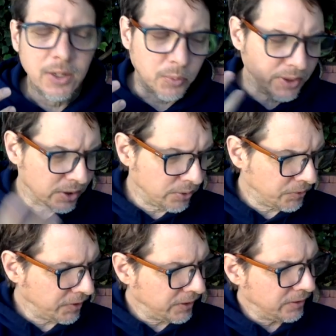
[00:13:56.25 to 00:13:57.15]
When he
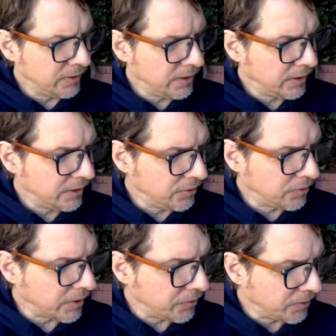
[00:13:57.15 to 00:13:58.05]
goes in and
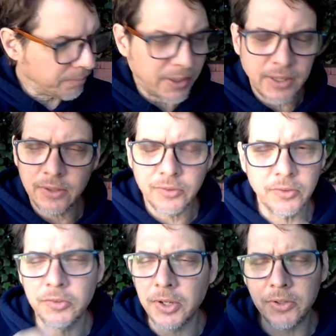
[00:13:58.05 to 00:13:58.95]
says the mind is
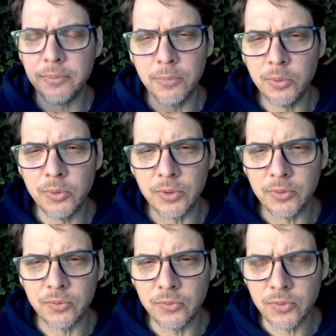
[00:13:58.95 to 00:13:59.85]
the sun, moon,
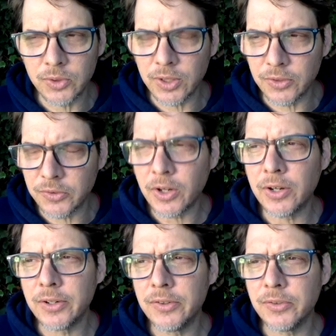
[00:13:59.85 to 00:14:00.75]
and
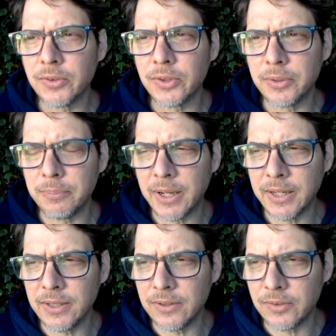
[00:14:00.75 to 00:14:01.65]
stars, or the
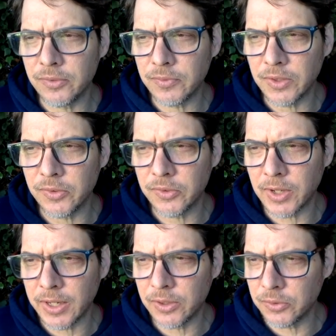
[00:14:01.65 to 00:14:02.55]
mind is fences,
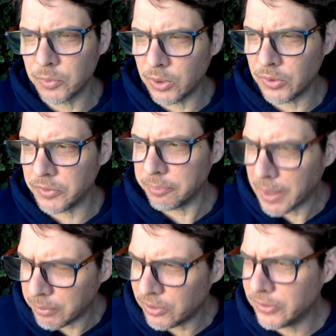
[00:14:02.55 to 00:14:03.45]
tiles, walls, and
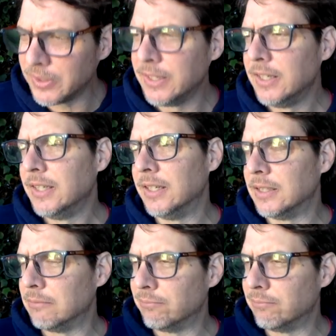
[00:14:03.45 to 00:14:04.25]
pebbles, the